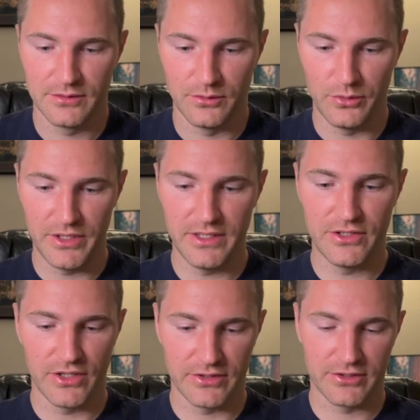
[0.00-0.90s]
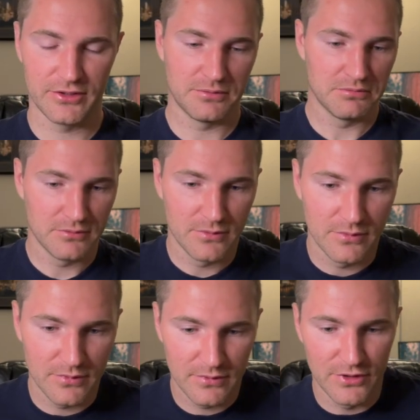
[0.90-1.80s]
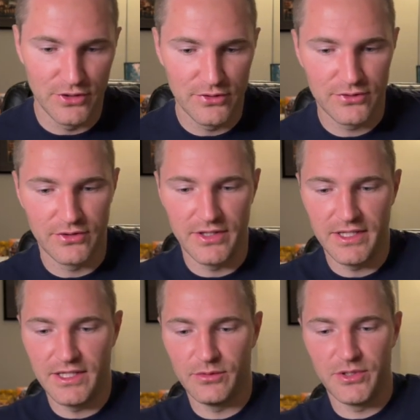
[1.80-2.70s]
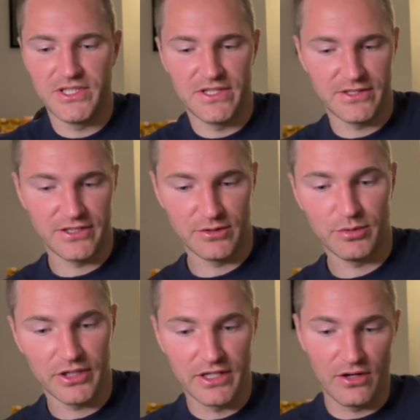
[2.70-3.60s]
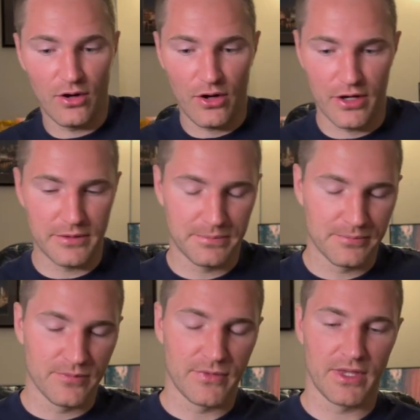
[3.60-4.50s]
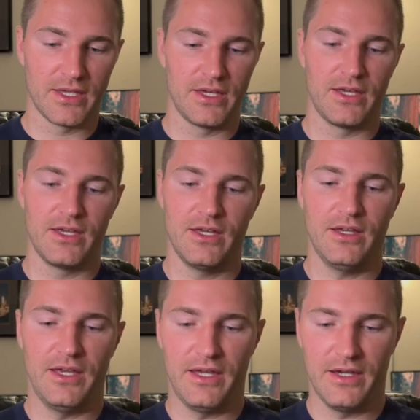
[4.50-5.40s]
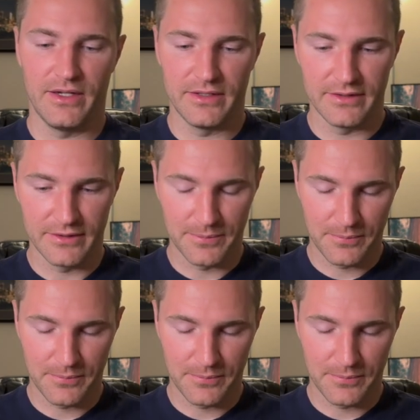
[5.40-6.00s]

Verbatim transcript: we just used the resynthesizer plugin on, and